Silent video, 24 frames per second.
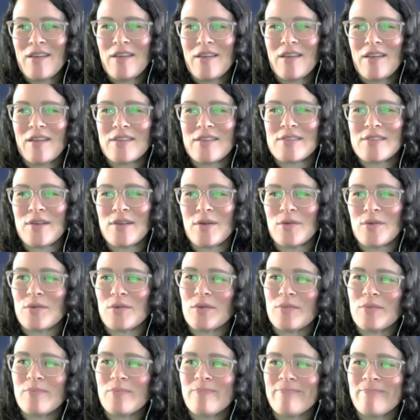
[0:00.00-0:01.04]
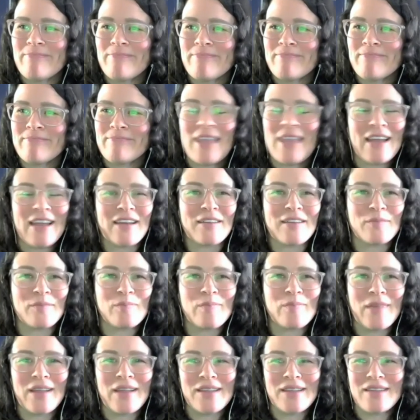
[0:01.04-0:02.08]
So, yeah,
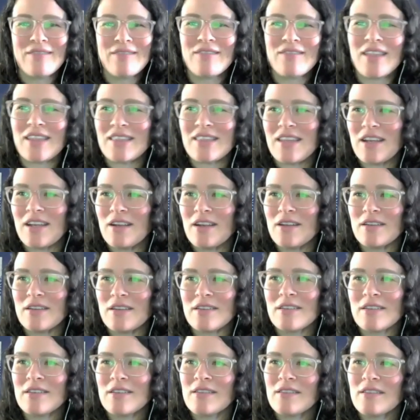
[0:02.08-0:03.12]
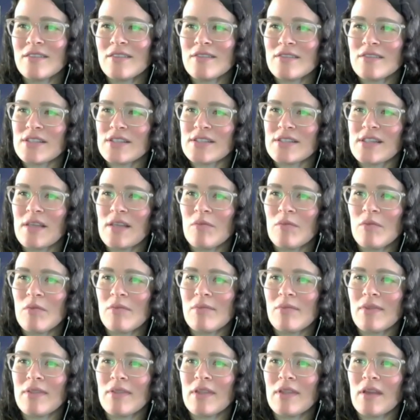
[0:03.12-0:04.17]
I'll leave that there and just let
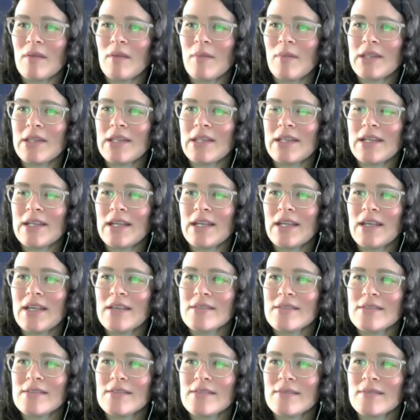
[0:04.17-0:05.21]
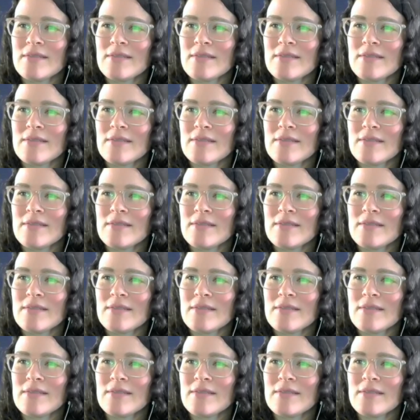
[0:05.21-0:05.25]
people think about that, I guess.